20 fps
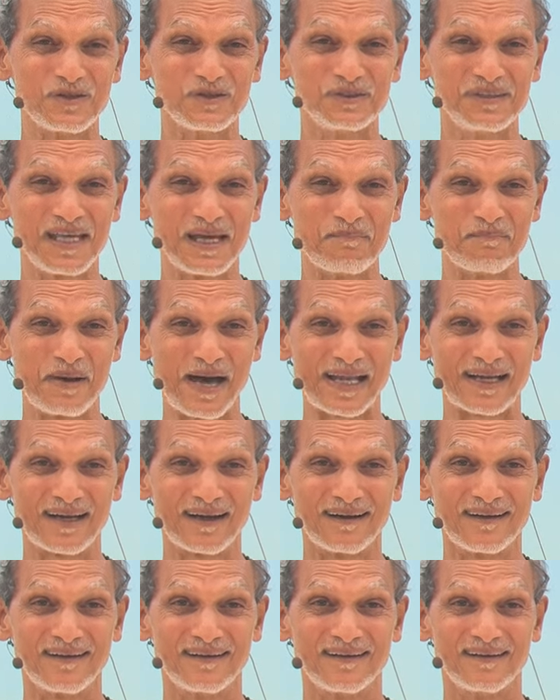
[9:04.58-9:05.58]
see a
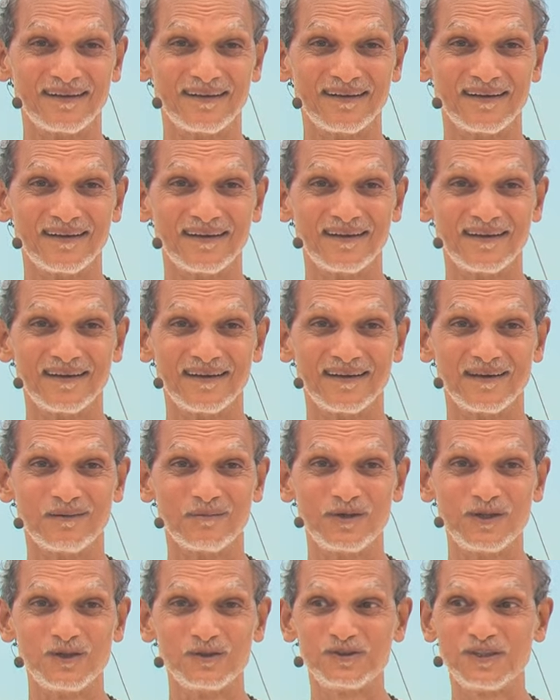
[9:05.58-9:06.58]
battle.
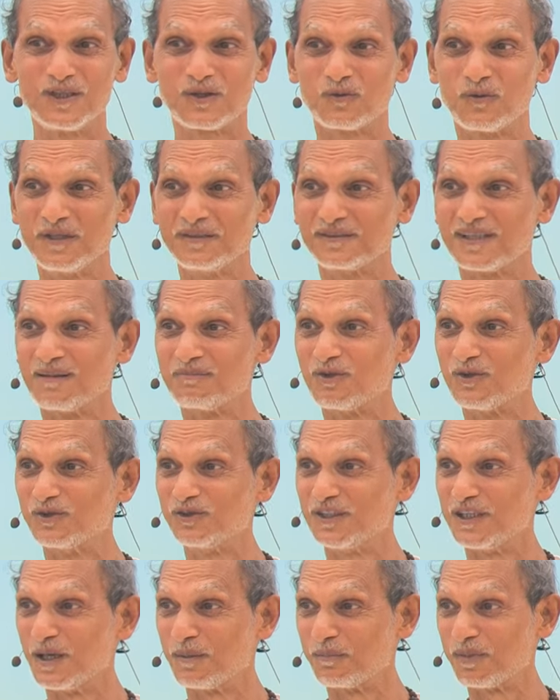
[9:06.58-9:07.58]
When you seek wisdom, you
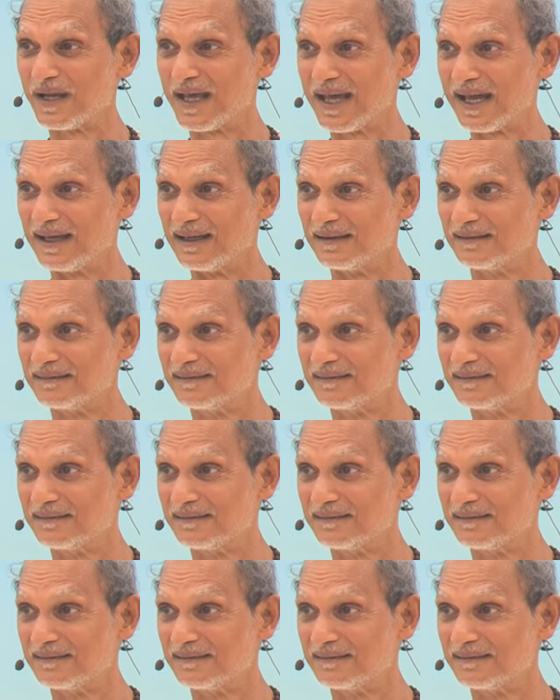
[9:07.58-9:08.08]
see a play.